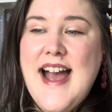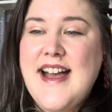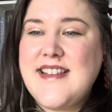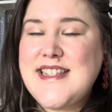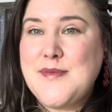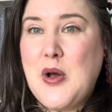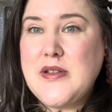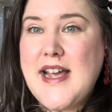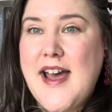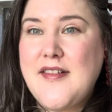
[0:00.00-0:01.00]
And this small
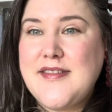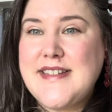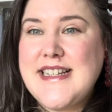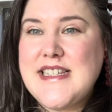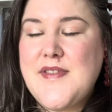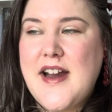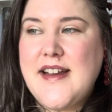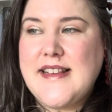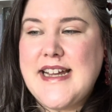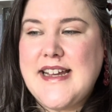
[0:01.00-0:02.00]
town is
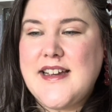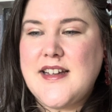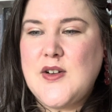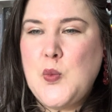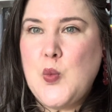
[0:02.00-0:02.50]
very like,